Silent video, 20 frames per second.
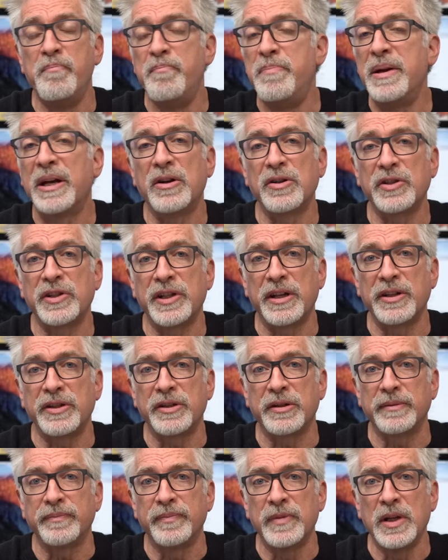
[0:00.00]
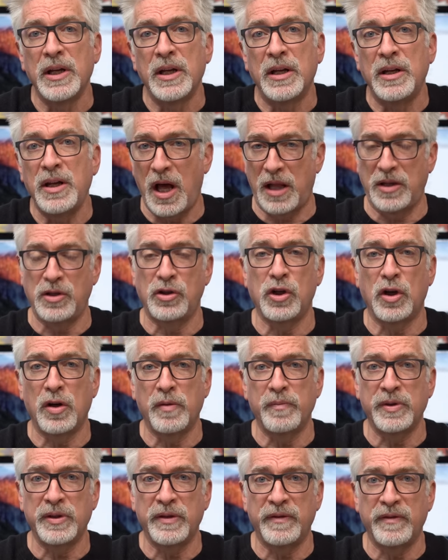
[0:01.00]
bigger sensor. Not in
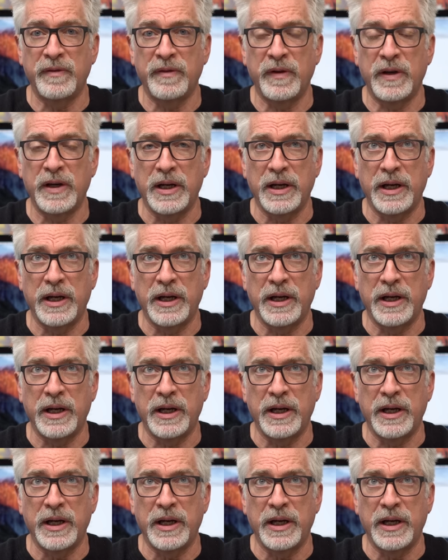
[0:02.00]
terms of